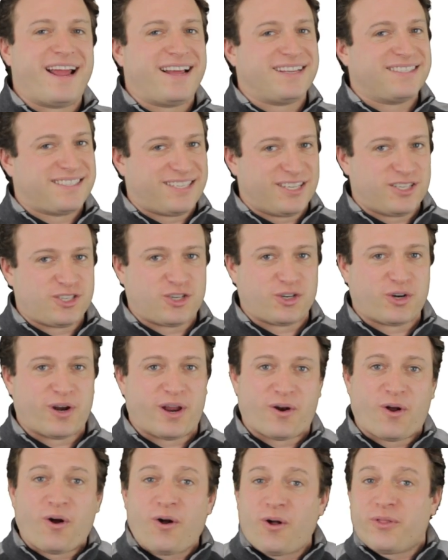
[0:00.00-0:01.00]
and sister
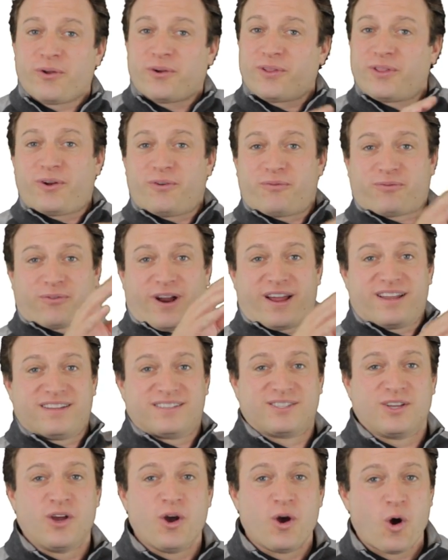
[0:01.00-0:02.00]
and all their little
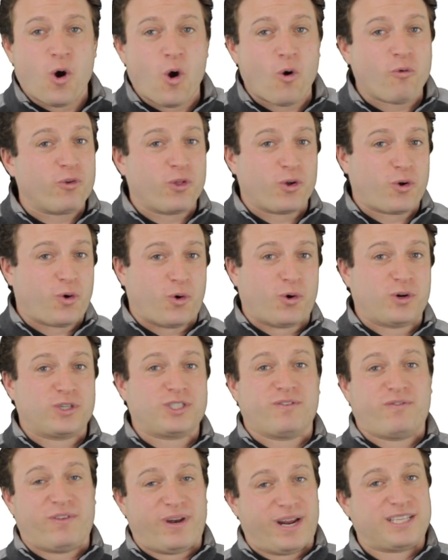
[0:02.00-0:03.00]
friends over the
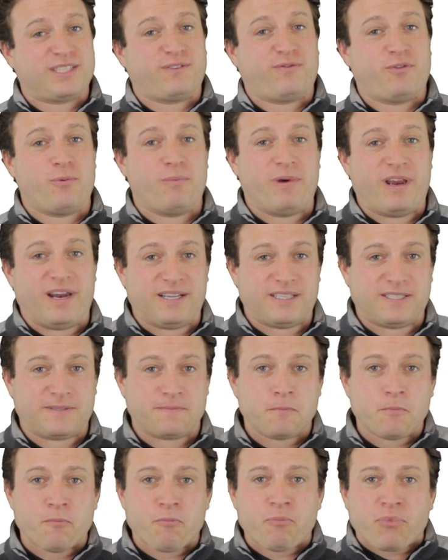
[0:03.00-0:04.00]
course of the next few
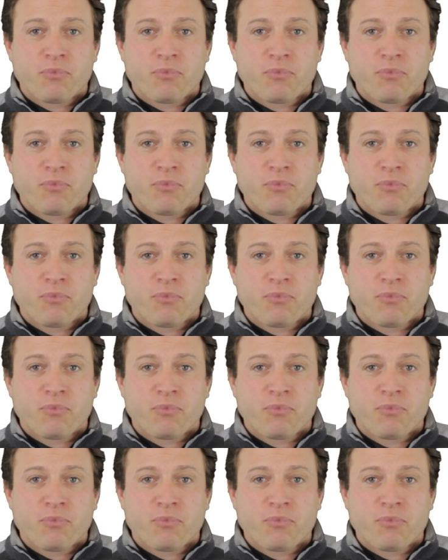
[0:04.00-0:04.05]
minutes.